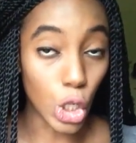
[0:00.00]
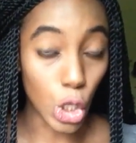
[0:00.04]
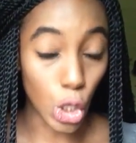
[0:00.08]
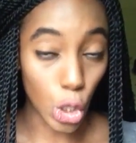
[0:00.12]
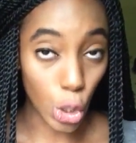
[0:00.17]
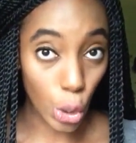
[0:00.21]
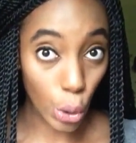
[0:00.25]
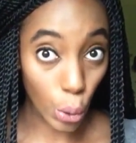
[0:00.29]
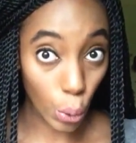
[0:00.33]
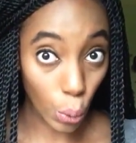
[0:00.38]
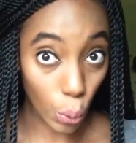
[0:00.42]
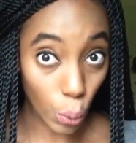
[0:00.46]

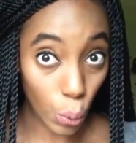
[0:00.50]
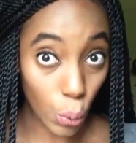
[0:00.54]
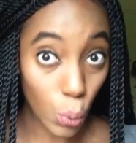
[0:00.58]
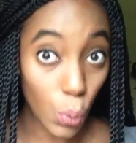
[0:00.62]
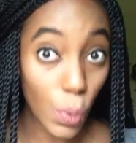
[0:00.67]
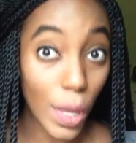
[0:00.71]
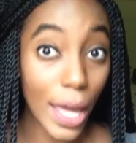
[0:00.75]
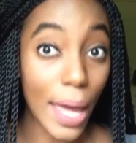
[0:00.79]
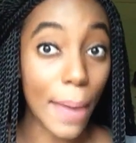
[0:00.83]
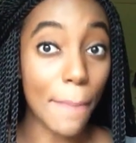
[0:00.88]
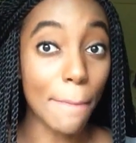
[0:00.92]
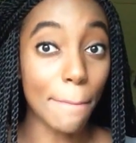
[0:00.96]

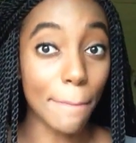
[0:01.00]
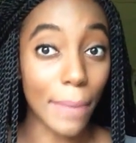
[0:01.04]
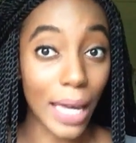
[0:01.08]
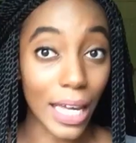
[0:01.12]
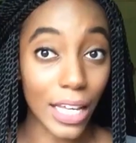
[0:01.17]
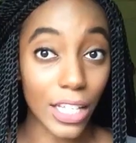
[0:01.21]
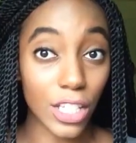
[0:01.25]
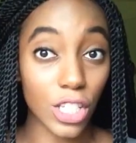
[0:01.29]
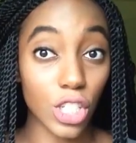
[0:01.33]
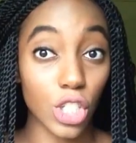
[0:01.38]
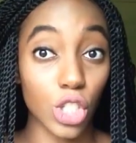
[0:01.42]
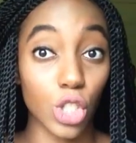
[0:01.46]
No, it
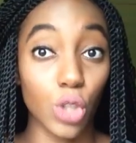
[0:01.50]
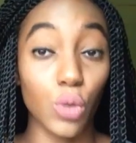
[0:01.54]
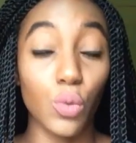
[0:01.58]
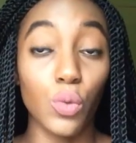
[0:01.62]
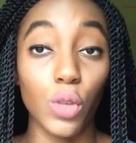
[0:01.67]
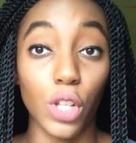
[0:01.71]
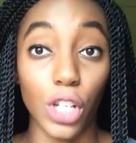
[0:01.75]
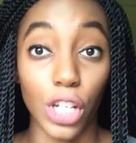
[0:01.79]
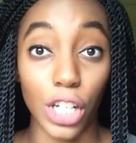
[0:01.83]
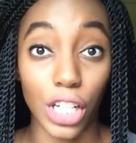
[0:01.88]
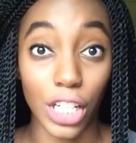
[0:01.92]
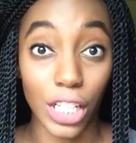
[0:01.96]
makes you
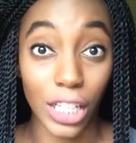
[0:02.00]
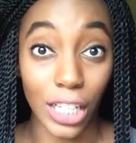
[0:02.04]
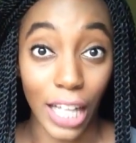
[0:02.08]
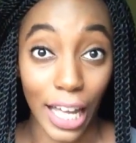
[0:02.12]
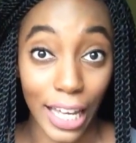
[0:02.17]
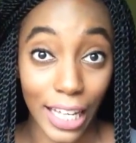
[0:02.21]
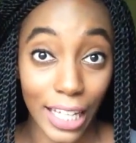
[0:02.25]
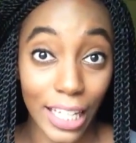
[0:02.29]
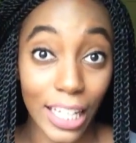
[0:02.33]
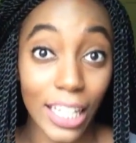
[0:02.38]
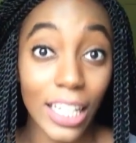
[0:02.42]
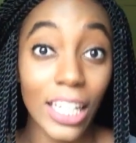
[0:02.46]
look
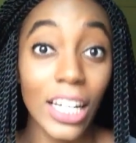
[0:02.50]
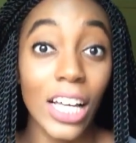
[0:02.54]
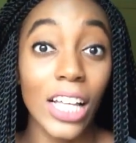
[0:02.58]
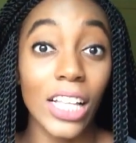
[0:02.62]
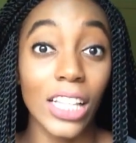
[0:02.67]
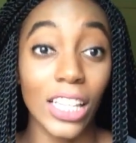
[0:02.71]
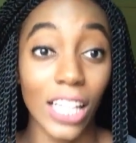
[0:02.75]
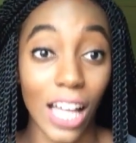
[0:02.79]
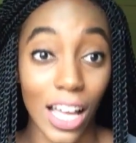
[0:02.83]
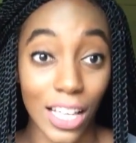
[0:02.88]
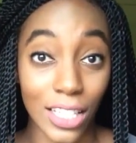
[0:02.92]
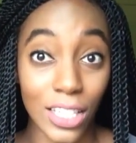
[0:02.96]
like a
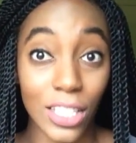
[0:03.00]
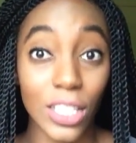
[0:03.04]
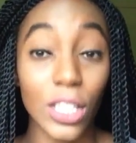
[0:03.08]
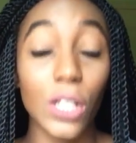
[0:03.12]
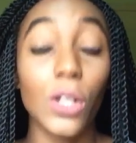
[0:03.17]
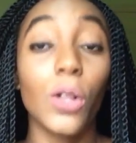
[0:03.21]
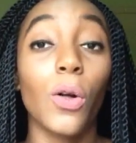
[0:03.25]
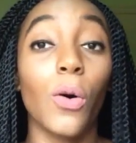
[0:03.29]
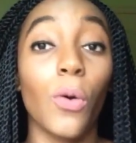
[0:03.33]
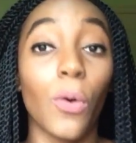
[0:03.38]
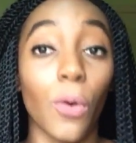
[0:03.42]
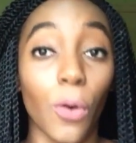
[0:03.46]

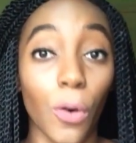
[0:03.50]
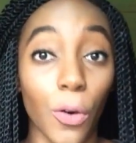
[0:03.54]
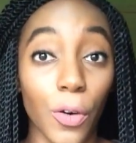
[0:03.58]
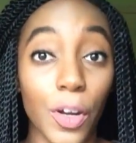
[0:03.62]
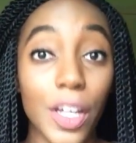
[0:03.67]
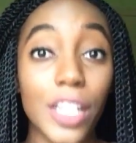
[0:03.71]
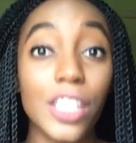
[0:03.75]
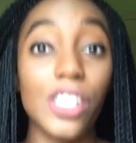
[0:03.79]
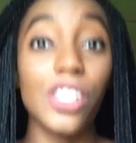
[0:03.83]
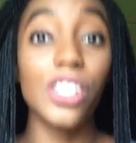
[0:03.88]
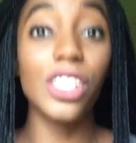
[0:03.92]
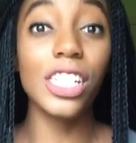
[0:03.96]
colossal
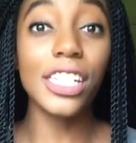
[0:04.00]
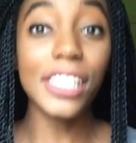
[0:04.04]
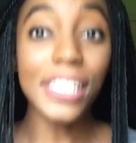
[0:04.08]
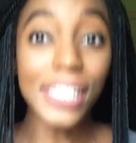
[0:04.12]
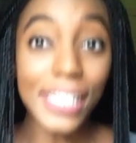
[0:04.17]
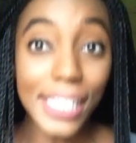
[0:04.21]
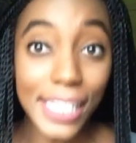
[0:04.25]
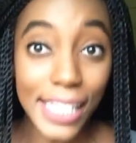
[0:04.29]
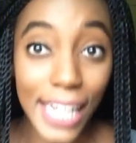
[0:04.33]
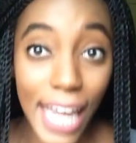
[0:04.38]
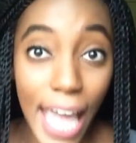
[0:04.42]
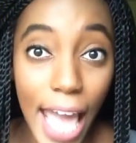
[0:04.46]
orange
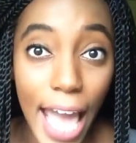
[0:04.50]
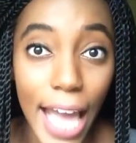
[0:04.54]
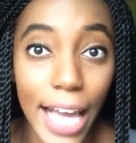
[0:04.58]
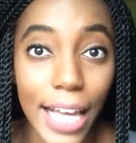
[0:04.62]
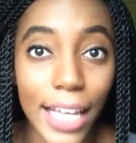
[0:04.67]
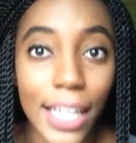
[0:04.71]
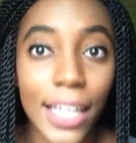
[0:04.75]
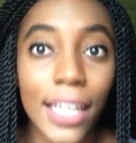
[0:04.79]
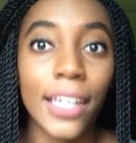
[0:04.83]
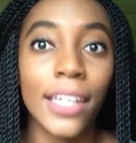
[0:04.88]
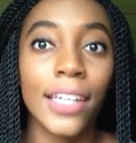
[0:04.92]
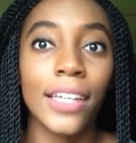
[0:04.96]
dick.
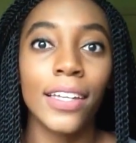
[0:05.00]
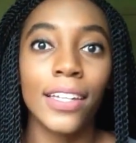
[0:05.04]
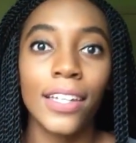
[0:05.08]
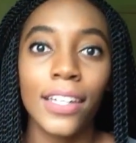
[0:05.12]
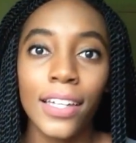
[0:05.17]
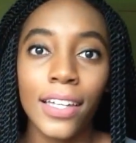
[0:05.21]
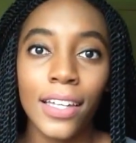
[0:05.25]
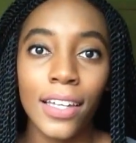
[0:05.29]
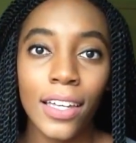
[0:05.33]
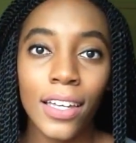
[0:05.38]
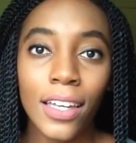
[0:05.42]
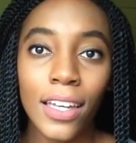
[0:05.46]

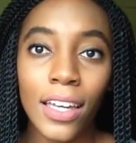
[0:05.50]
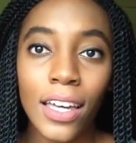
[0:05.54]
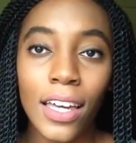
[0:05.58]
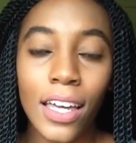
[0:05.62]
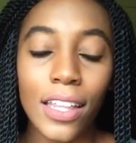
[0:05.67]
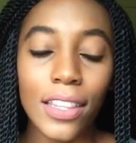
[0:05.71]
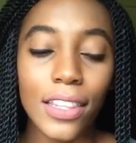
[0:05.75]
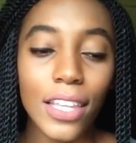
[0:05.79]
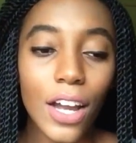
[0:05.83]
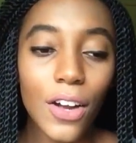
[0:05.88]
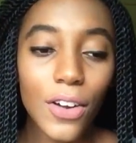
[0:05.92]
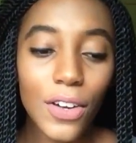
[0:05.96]

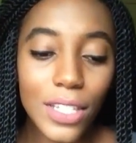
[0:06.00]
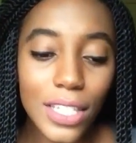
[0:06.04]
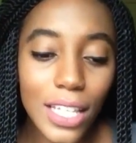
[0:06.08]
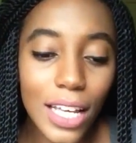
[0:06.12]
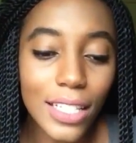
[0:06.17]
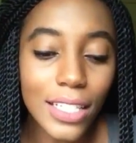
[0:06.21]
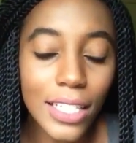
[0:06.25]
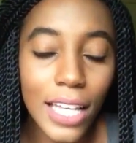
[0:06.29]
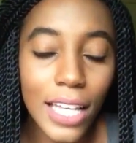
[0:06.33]
There is a